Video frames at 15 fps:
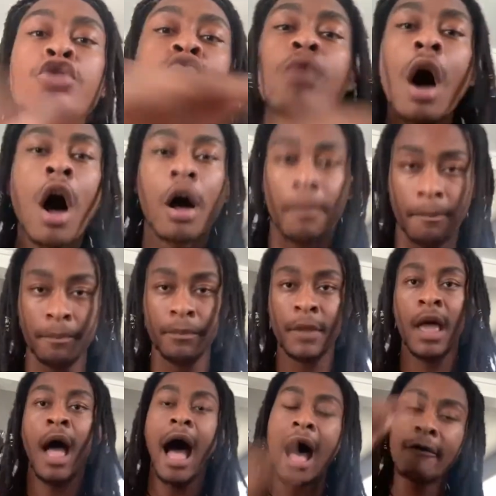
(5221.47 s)
you up
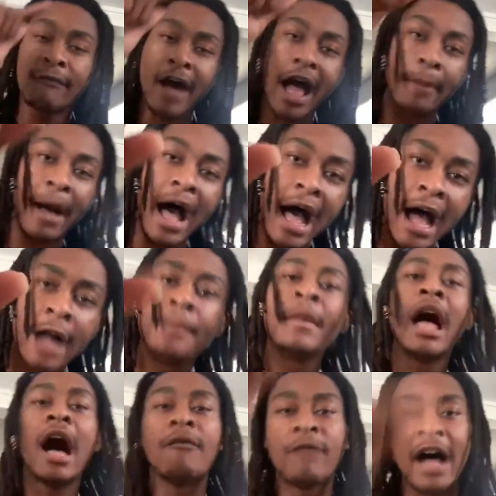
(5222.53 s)
vibe high,
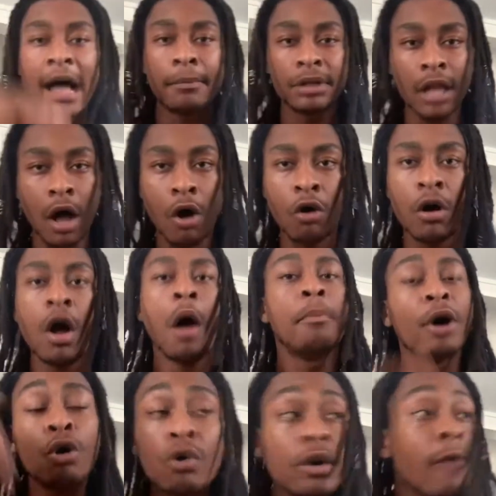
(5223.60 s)
I vibe low,
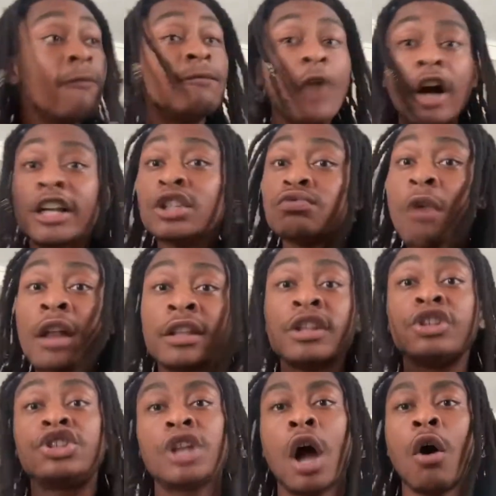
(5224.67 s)
but who the fuck is running
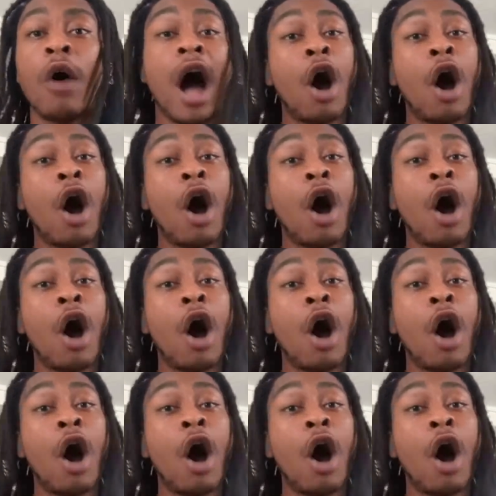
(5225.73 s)
the show?